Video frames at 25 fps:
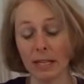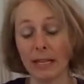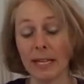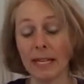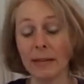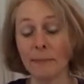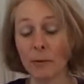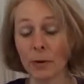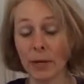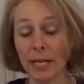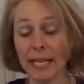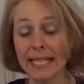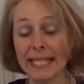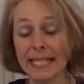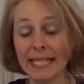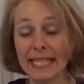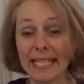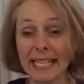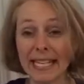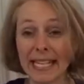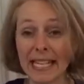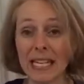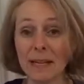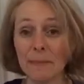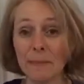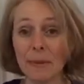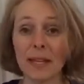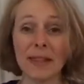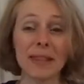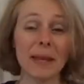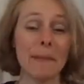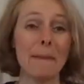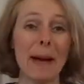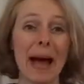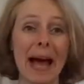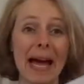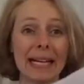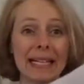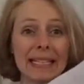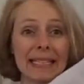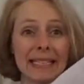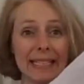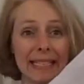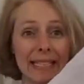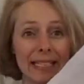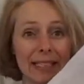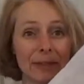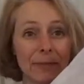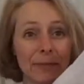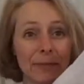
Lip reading: more easily keep the mat clean.